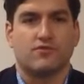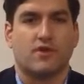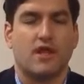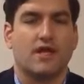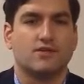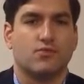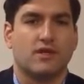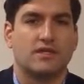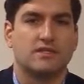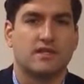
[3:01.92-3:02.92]
to realize when
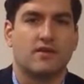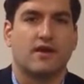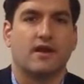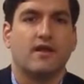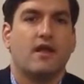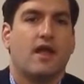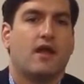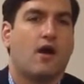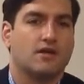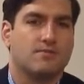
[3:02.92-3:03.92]
considering
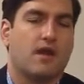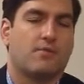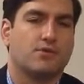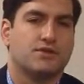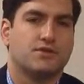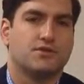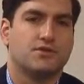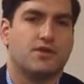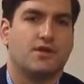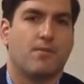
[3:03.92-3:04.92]
cosmetic
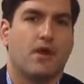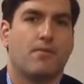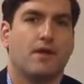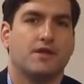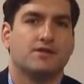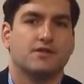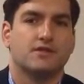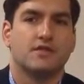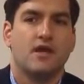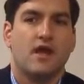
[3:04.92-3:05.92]
procedures in your male
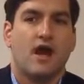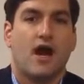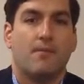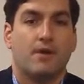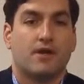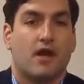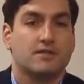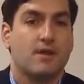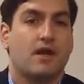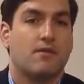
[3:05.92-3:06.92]
patients. But
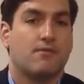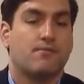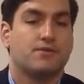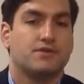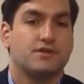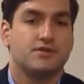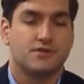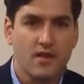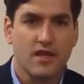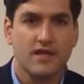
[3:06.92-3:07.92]
cosmetic
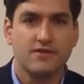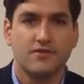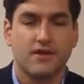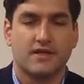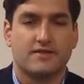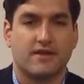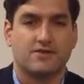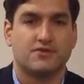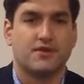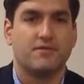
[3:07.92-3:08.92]
procedures can do
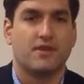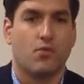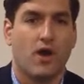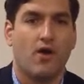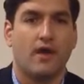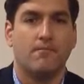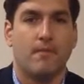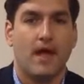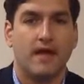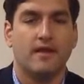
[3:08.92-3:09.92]
extremely well in
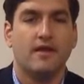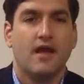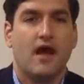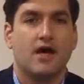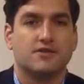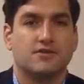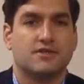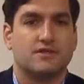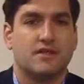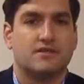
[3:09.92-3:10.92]
men, so
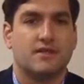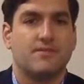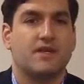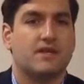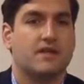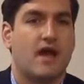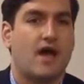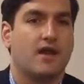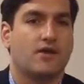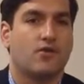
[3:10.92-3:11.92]
it's something to
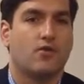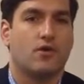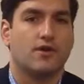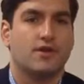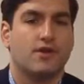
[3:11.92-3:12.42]
not ignore.